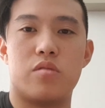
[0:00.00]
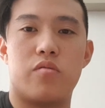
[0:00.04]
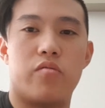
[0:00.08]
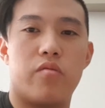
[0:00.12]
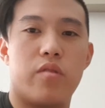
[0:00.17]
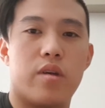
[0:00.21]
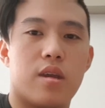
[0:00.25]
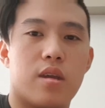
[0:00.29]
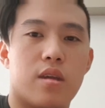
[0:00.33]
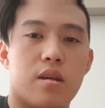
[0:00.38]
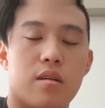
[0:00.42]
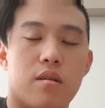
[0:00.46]

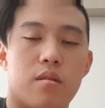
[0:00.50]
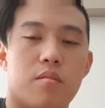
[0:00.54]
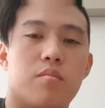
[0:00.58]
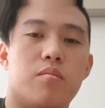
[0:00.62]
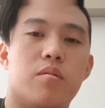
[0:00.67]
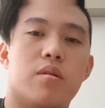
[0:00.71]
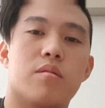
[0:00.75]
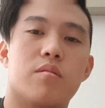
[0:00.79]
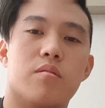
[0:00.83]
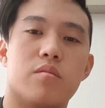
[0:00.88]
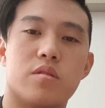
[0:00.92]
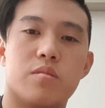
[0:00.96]
play
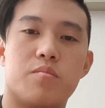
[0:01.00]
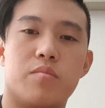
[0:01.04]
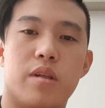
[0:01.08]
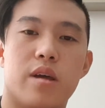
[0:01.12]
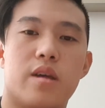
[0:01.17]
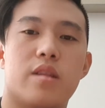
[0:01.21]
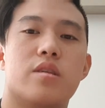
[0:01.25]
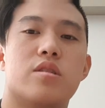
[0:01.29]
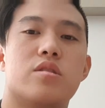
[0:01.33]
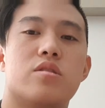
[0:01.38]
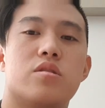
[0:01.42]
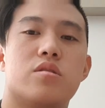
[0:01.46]

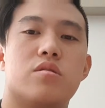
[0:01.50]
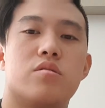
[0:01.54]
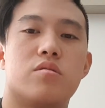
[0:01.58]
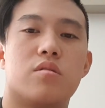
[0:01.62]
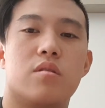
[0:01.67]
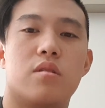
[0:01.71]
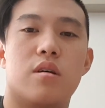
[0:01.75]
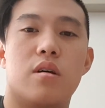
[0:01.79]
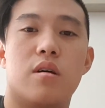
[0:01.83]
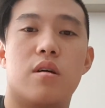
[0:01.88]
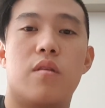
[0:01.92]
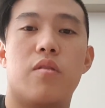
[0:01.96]

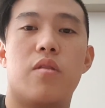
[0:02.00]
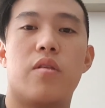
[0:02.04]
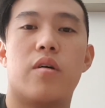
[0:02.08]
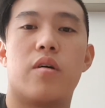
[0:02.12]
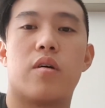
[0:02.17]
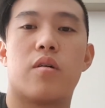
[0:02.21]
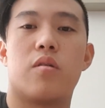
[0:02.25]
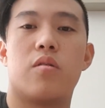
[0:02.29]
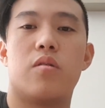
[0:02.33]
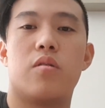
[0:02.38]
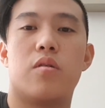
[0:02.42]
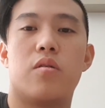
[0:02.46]
the
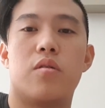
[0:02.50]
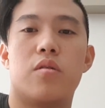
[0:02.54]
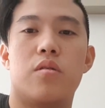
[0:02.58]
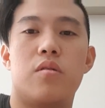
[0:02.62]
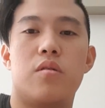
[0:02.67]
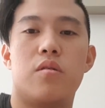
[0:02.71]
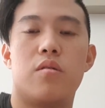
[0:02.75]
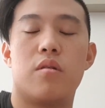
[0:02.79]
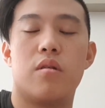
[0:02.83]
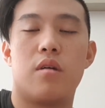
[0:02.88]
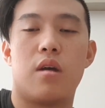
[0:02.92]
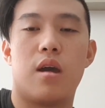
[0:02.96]
chord
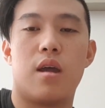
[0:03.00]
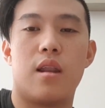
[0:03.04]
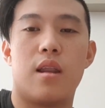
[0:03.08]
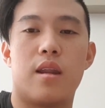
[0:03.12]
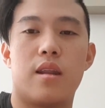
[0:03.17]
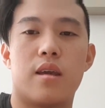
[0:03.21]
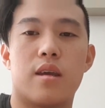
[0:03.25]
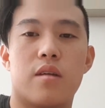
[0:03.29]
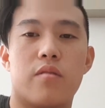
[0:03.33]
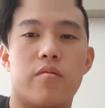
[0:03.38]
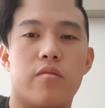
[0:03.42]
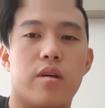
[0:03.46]
and
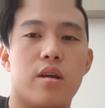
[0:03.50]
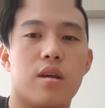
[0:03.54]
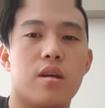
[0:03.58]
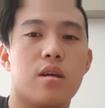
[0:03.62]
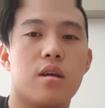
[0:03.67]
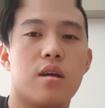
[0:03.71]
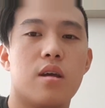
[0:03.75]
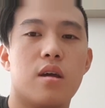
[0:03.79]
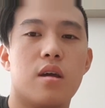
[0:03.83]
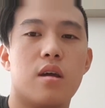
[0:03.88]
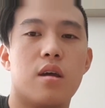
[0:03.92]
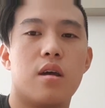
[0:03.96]
letting it ring,
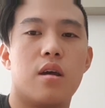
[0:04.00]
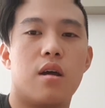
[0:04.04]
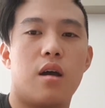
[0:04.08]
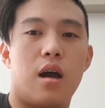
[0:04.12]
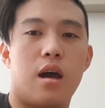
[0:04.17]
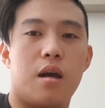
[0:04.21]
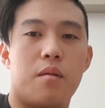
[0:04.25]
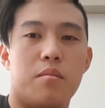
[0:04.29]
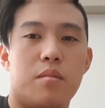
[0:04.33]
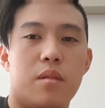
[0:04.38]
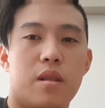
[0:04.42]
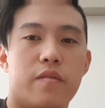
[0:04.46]

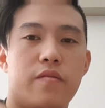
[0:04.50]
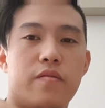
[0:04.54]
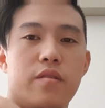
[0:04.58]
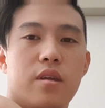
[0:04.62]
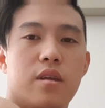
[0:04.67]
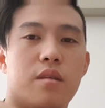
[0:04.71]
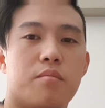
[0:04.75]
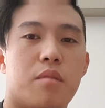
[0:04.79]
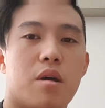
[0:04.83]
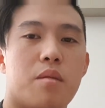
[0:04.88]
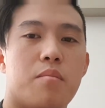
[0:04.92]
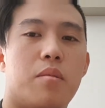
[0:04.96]
I'm
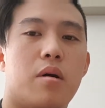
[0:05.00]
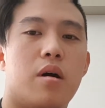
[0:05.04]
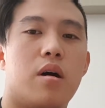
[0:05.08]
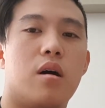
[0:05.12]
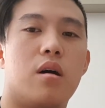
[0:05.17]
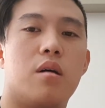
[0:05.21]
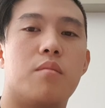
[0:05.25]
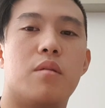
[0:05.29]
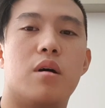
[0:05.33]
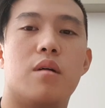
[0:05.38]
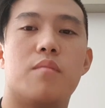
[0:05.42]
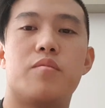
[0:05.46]
lifting my
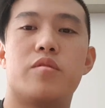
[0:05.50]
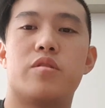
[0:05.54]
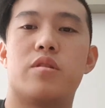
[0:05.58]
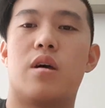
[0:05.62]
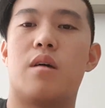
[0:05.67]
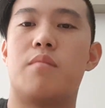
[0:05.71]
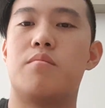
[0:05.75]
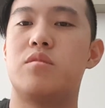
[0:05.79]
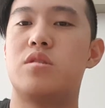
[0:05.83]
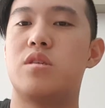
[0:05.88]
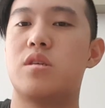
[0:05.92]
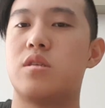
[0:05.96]
palm up. So
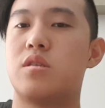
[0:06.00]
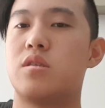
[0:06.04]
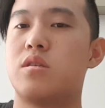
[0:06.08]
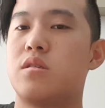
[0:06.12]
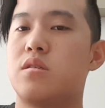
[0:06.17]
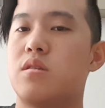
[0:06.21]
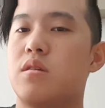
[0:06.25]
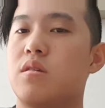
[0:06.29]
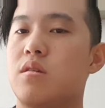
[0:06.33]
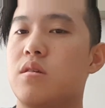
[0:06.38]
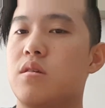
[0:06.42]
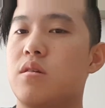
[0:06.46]
I'm just,